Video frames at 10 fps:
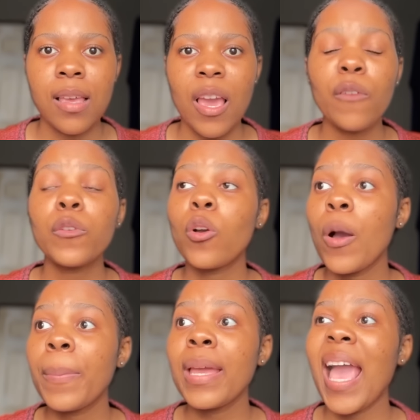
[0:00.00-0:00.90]
If you
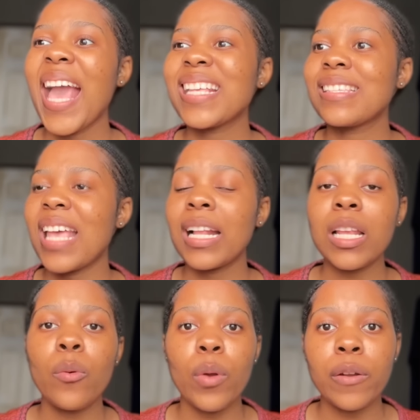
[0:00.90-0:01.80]
copy exactly
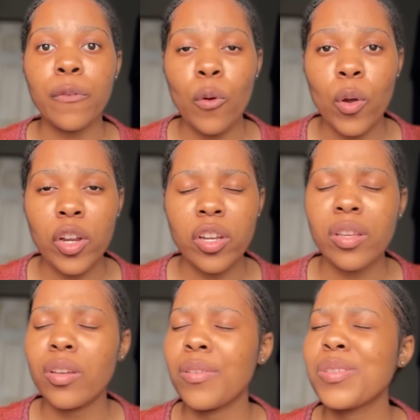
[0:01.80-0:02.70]
word for word, you're
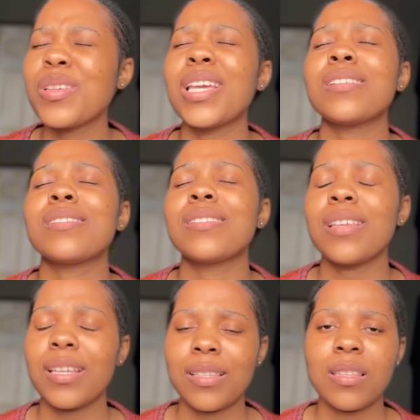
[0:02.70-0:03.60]
going to get
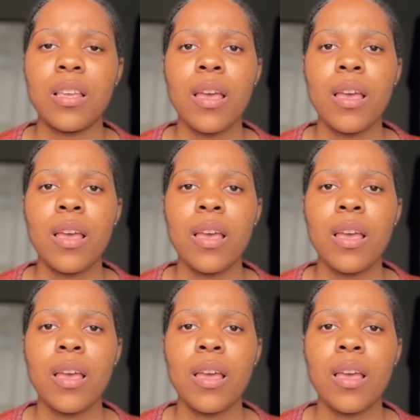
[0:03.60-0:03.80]
6.